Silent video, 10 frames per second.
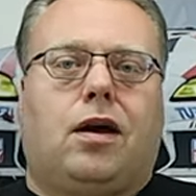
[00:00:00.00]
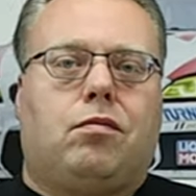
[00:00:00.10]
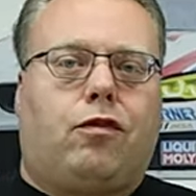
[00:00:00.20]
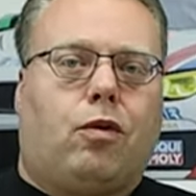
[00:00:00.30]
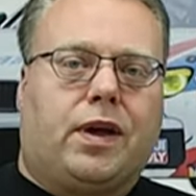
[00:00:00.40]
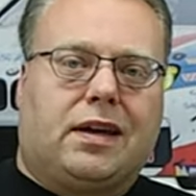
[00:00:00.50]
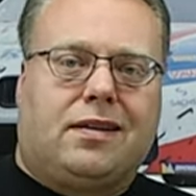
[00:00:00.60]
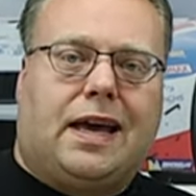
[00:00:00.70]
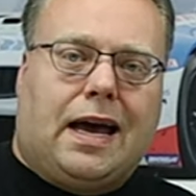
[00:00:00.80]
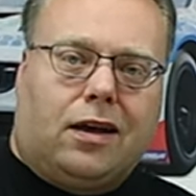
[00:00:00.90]
Before we get
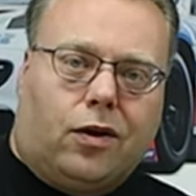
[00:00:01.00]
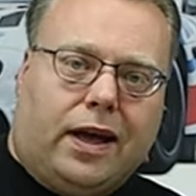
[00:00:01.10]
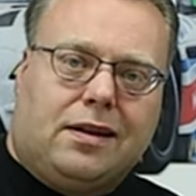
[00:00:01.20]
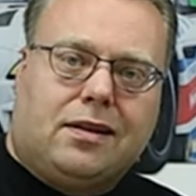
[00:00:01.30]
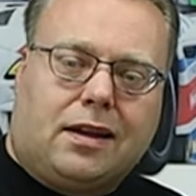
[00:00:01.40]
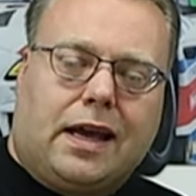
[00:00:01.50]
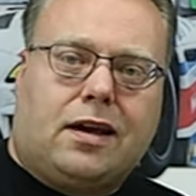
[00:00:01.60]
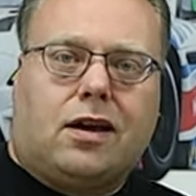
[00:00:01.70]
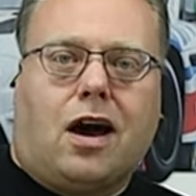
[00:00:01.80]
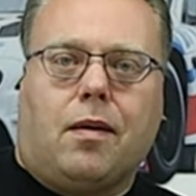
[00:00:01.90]
to that, go ahead and
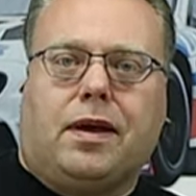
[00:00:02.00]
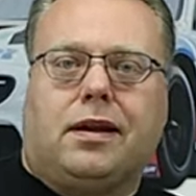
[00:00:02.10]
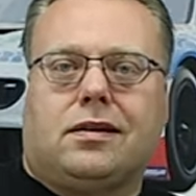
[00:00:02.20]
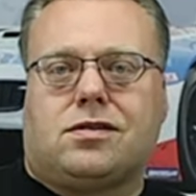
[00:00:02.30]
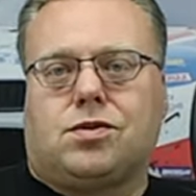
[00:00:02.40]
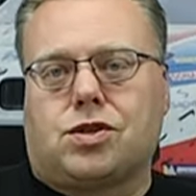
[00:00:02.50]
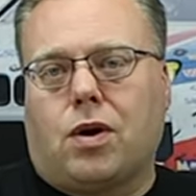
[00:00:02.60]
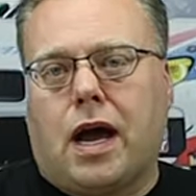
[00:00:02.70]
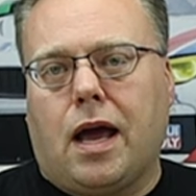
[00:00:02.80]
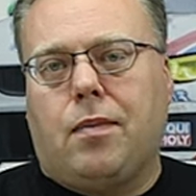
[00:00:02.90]
like, comment, and
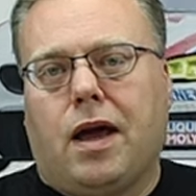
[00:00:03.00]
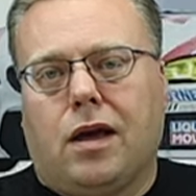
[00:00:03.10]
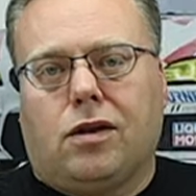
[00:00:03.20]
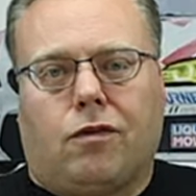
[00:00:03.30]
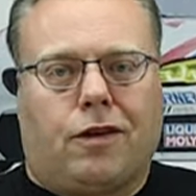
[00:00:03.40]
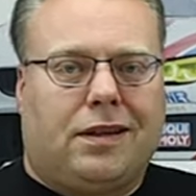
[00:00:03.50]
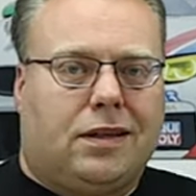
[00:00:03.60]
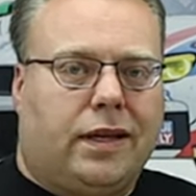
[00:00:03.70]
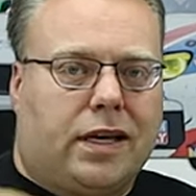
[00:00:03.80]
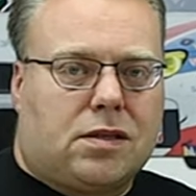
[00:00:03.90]
subscribe. Don't forget
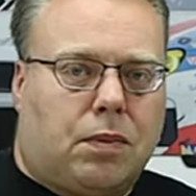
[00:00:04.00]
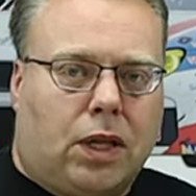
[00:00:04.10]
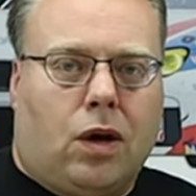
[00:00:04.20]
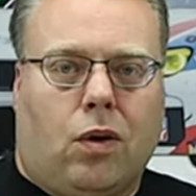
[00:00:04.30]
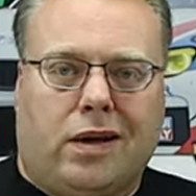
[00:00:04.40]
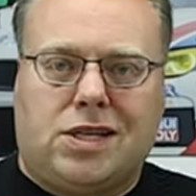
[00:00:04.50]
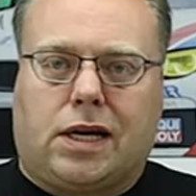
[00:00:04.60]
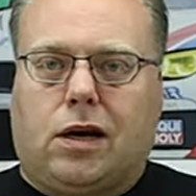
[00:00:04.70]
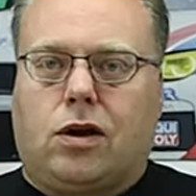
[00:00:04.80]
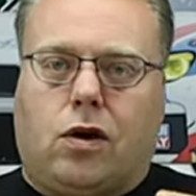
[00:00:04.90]
the links below and
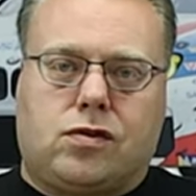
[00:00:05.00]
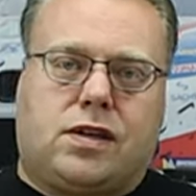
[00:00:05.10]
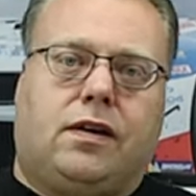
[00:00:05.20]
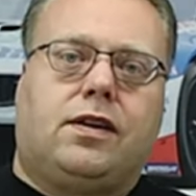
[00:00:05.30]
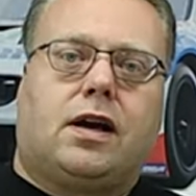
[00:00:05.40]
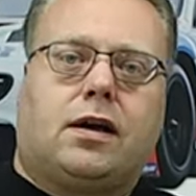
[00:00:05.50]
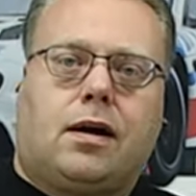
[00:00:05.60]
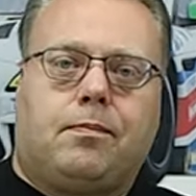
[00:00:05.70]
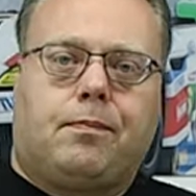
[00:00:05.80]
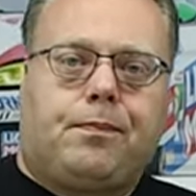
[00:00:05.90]
check out carswithkeav.com.